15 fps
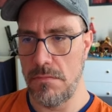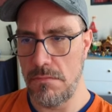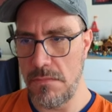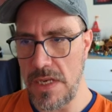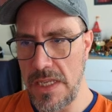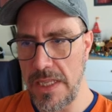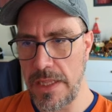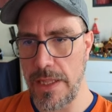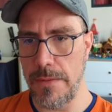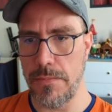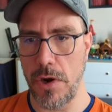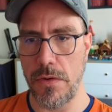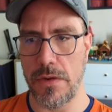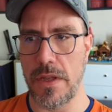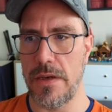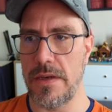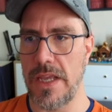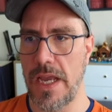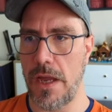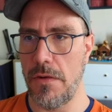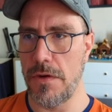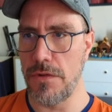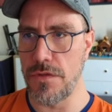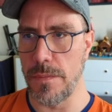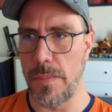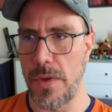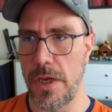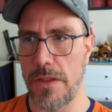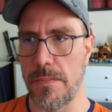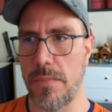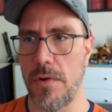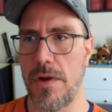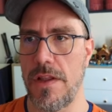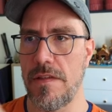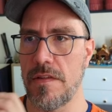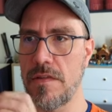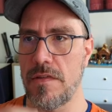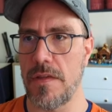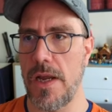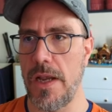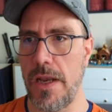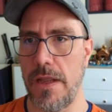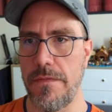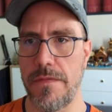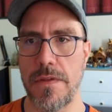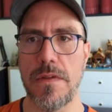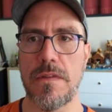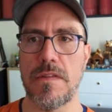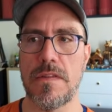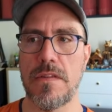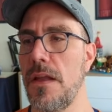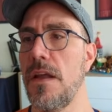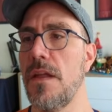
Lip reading: neatly broken down into bullet points. I love this.